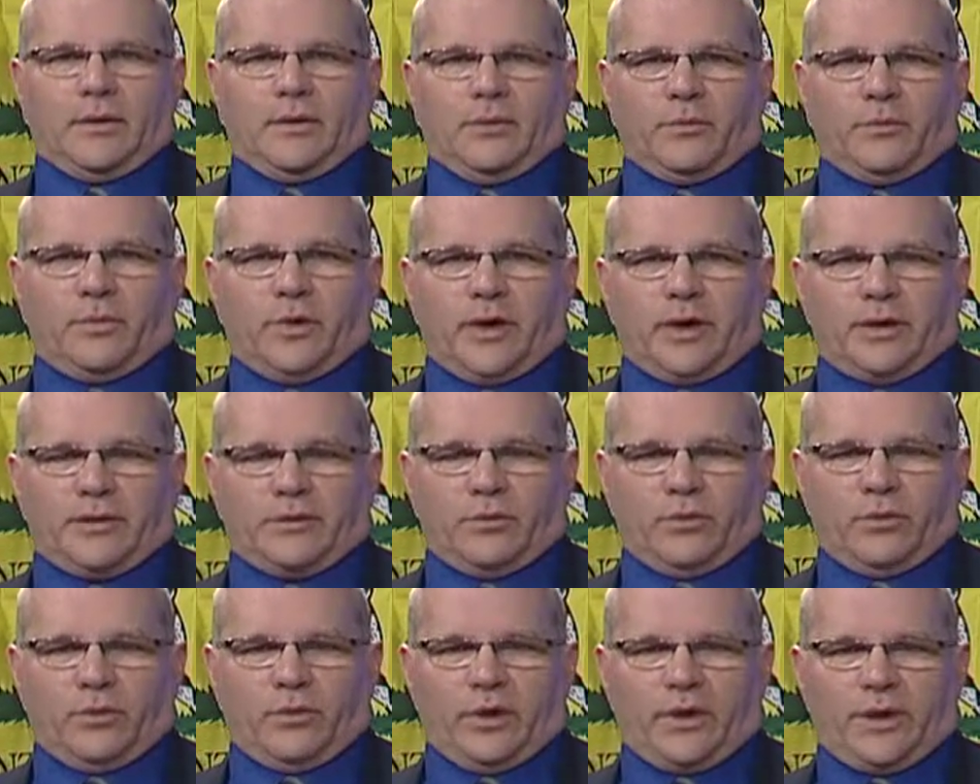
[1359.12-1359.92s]

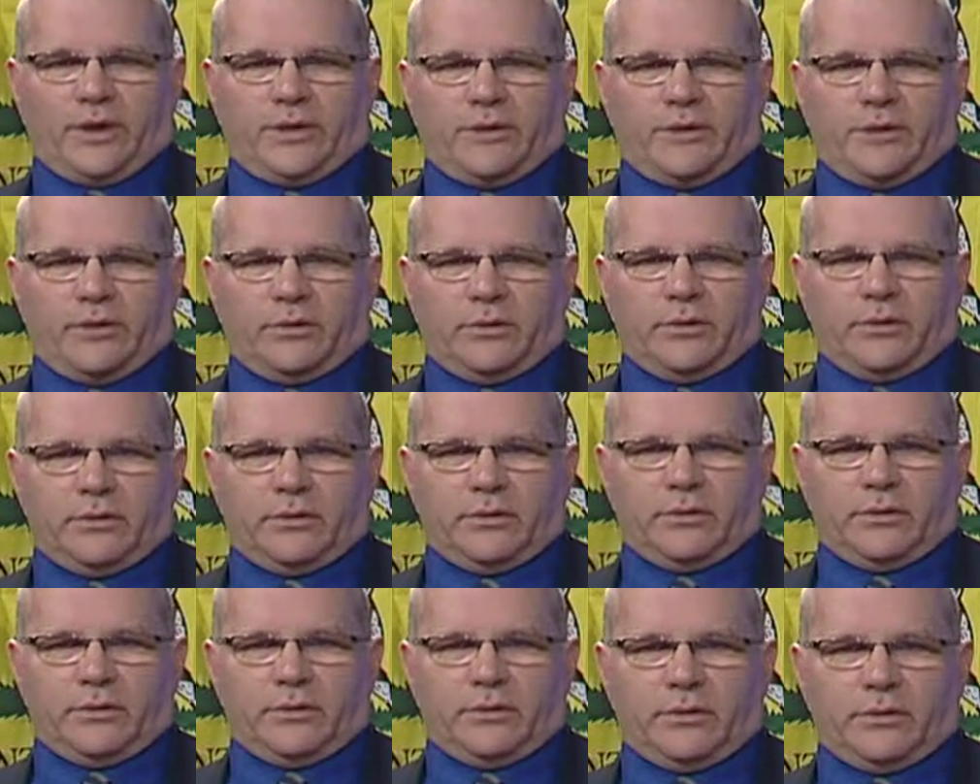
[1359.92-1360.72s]
when
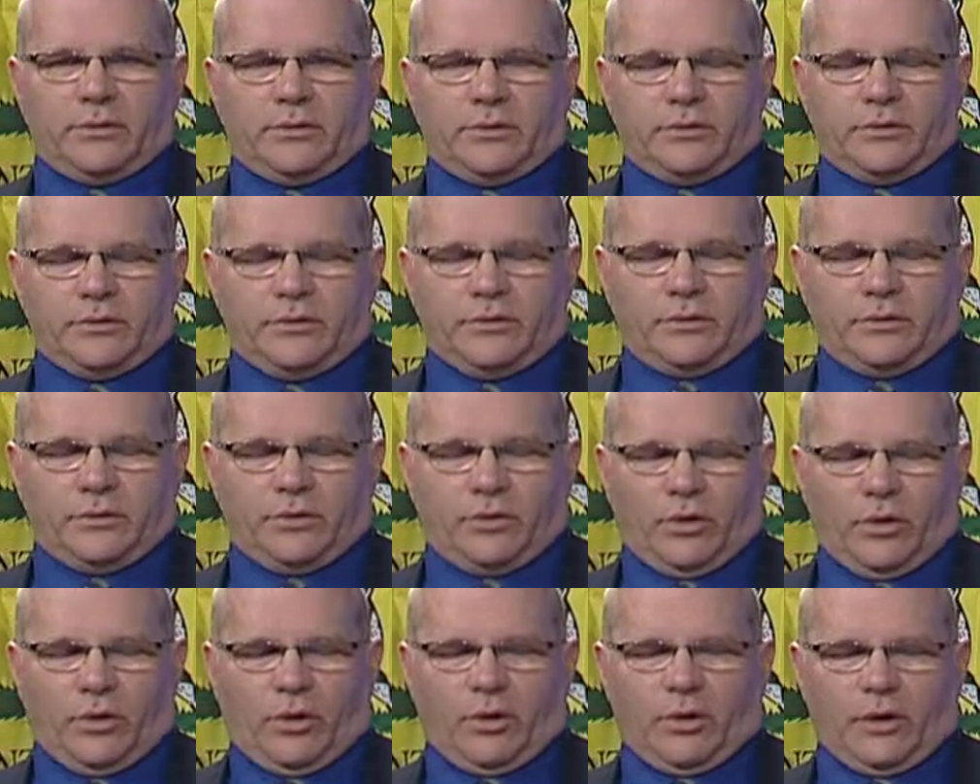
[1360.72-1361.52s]

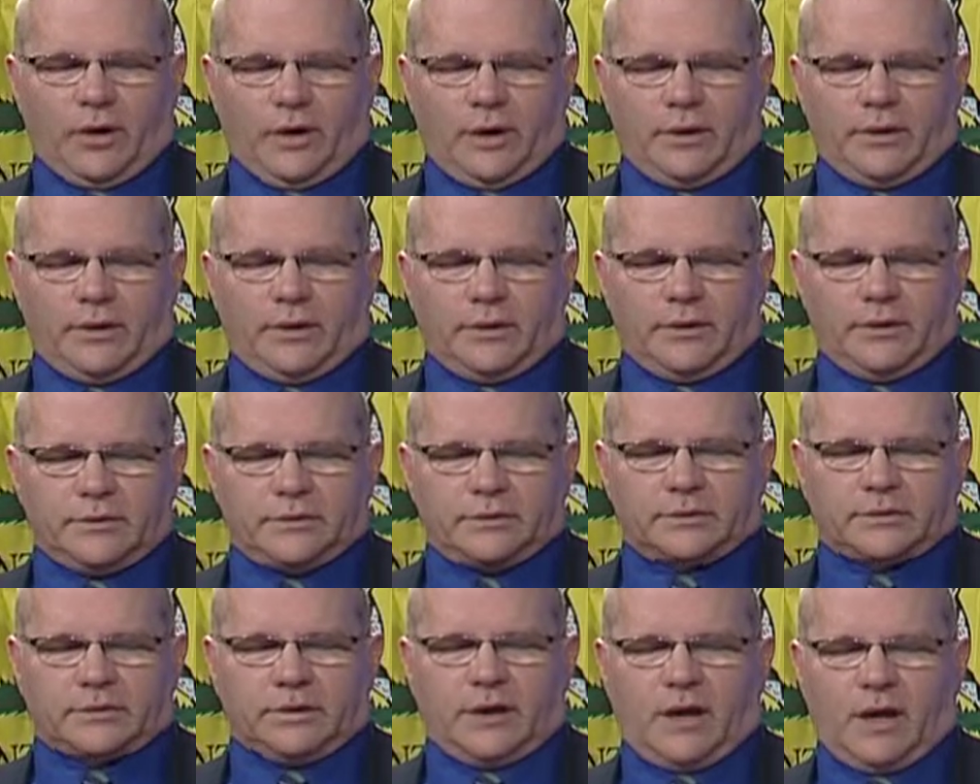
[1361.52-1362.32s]
Nora
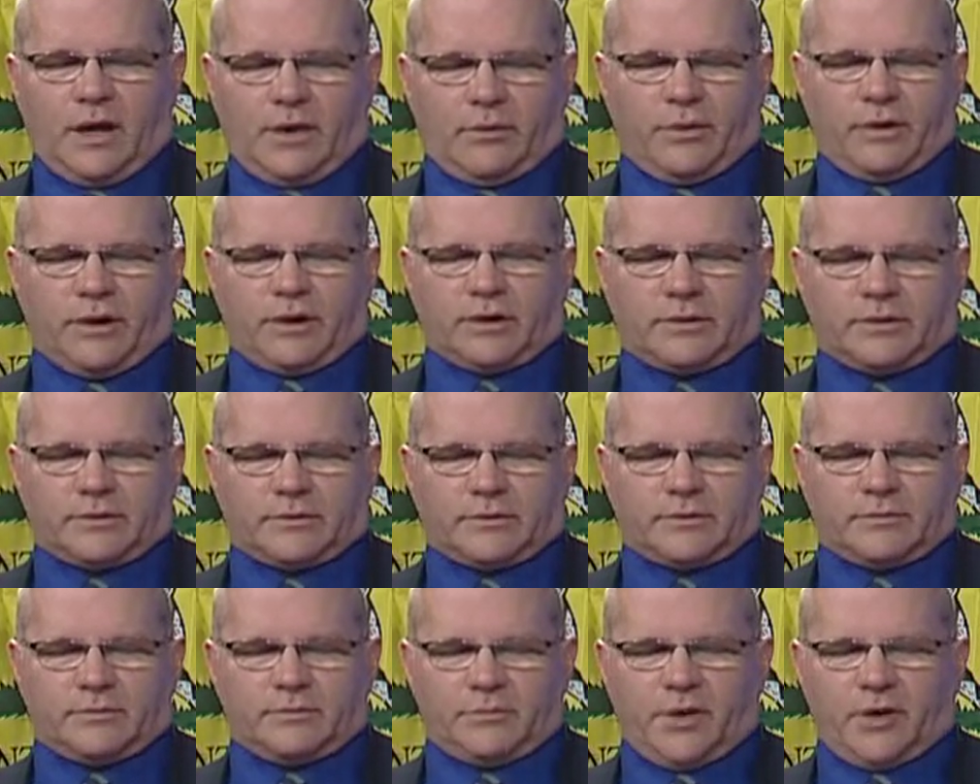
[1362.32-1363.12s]
Slawik,
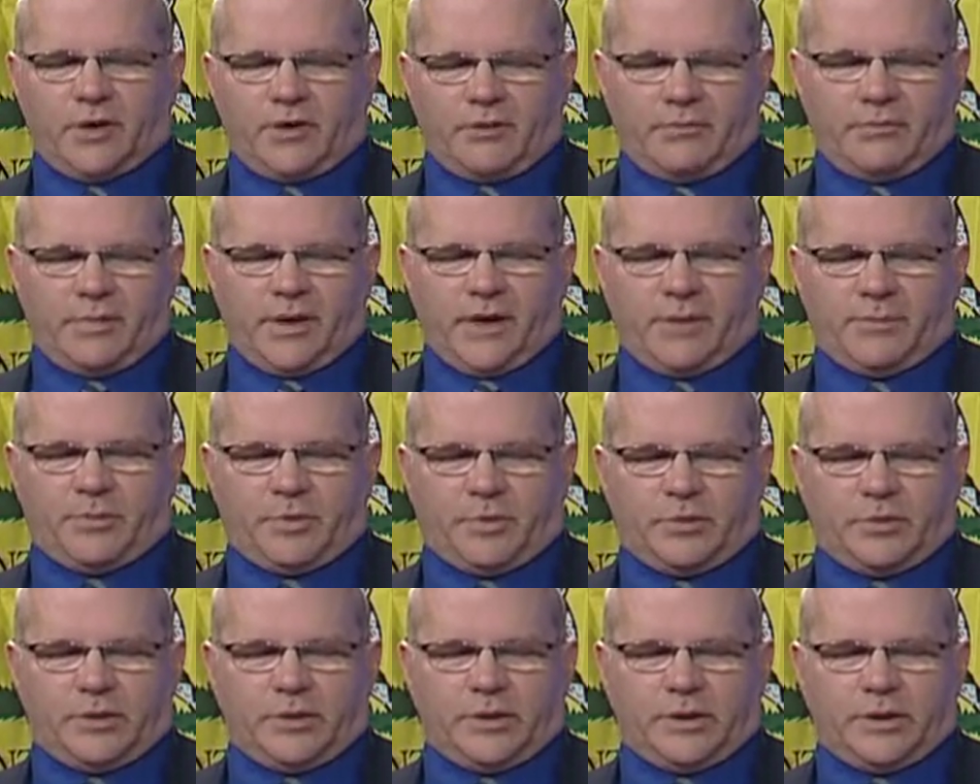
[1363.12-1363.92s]
the mayor of
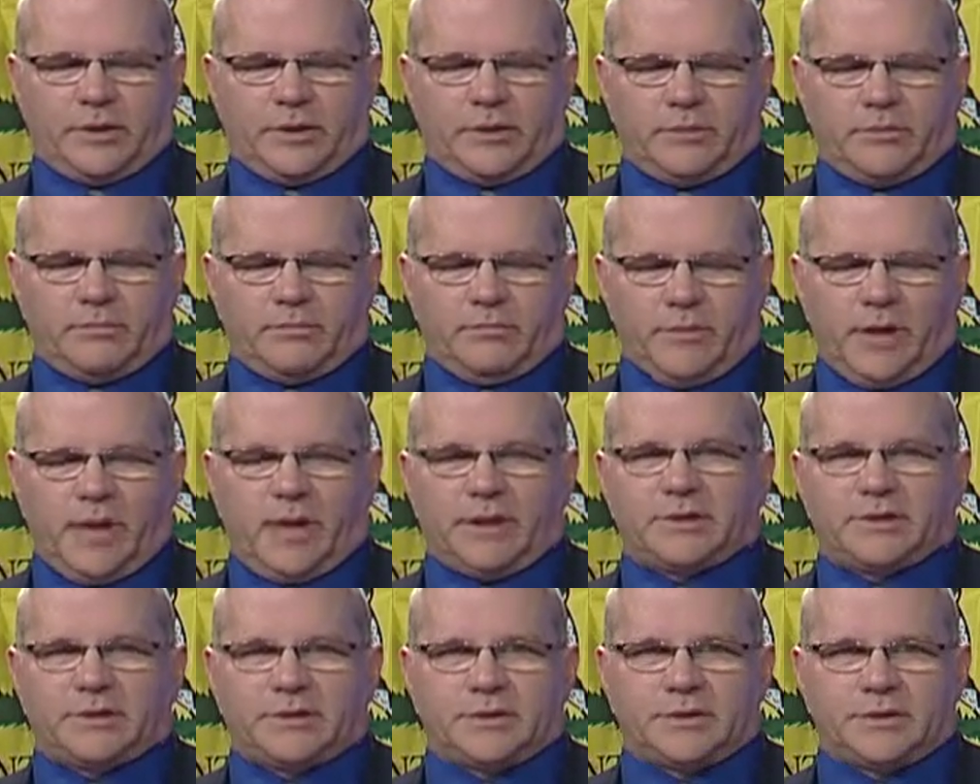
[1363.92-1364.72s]
Maplewood,
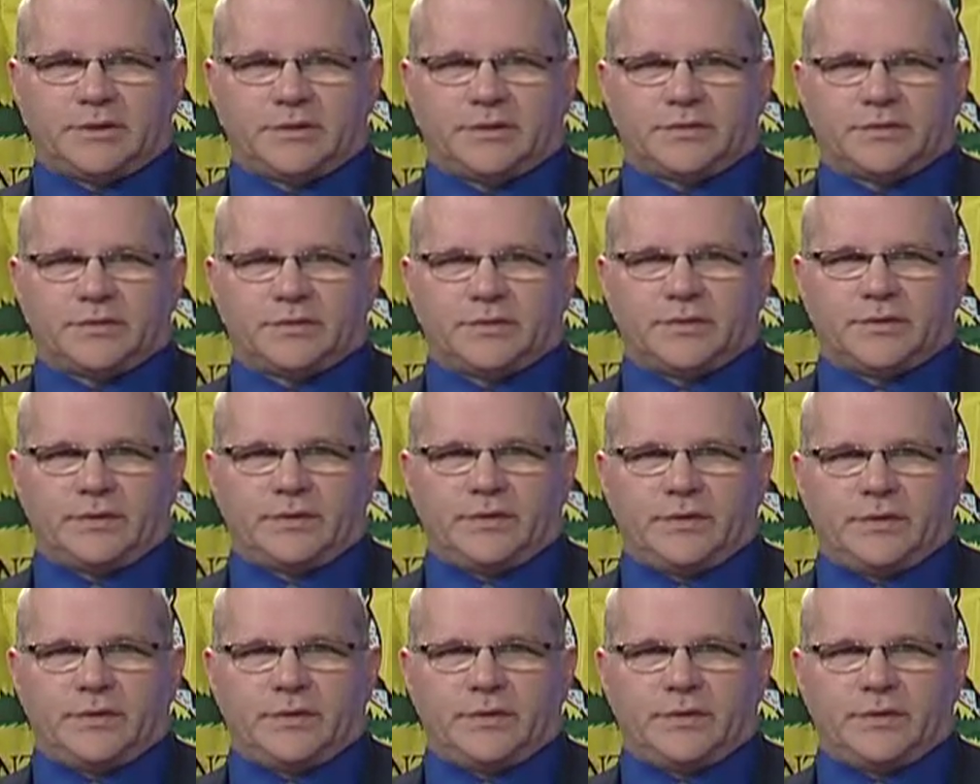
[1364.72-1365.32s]
mentions